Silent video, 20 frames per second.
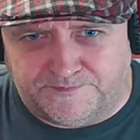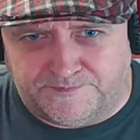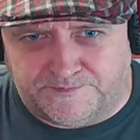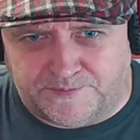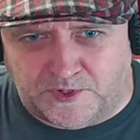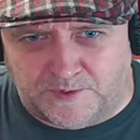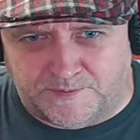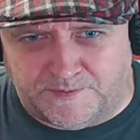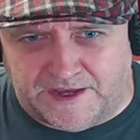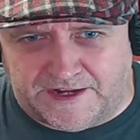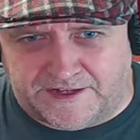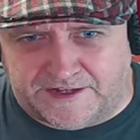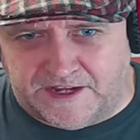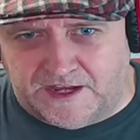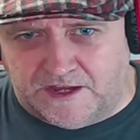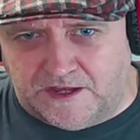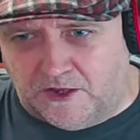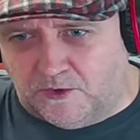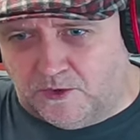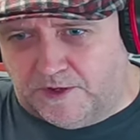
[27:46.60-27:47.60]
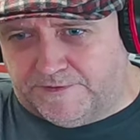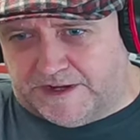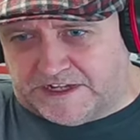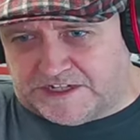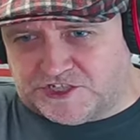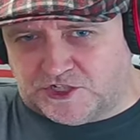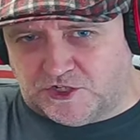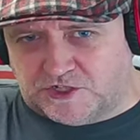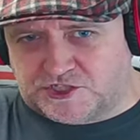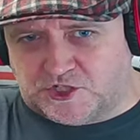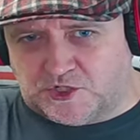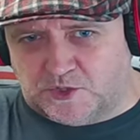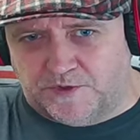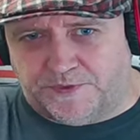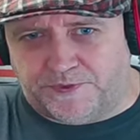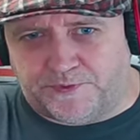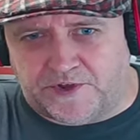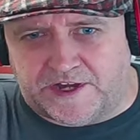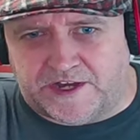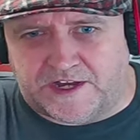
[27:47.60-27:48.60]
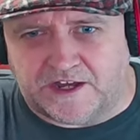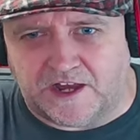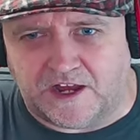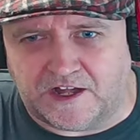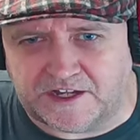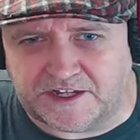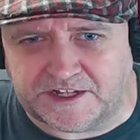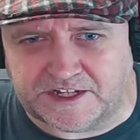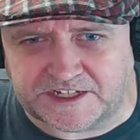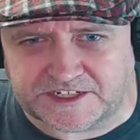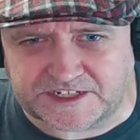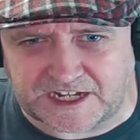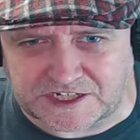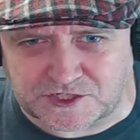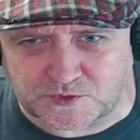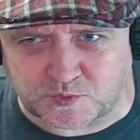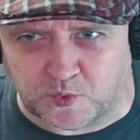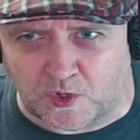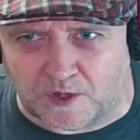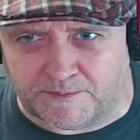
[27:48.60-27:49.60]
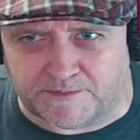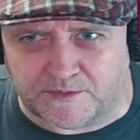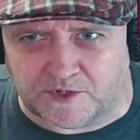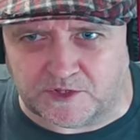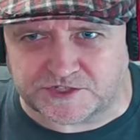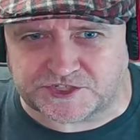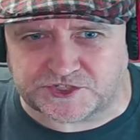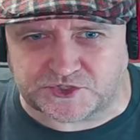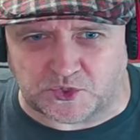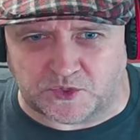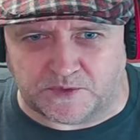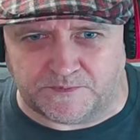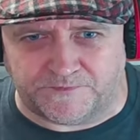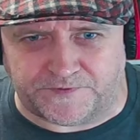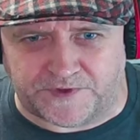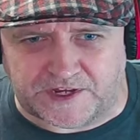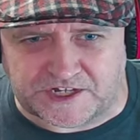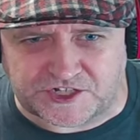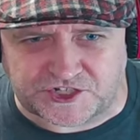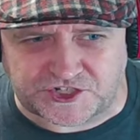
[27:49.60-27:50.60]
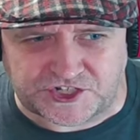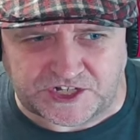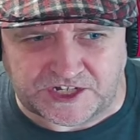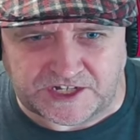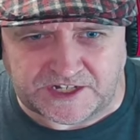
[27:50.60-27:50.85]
Pop that in there. Oh, I've actually got two or three. I only need to catch one more storm fish.